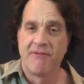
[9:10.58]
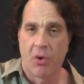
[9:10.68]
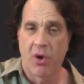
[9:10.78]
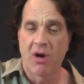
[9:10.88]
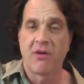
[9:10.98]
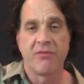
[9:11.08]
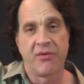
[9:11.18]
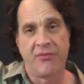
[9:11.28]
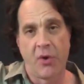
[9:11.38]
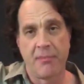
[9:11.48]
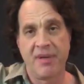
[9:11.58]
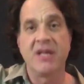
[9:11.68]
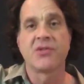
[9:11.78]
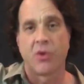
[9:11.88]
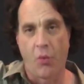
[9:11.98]
4 for 4
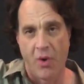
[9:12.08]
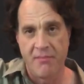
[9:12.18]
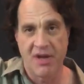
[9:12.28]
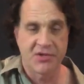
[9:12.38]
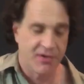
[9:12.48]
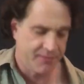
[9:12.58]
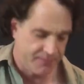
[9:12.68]
beats, or 1 measure.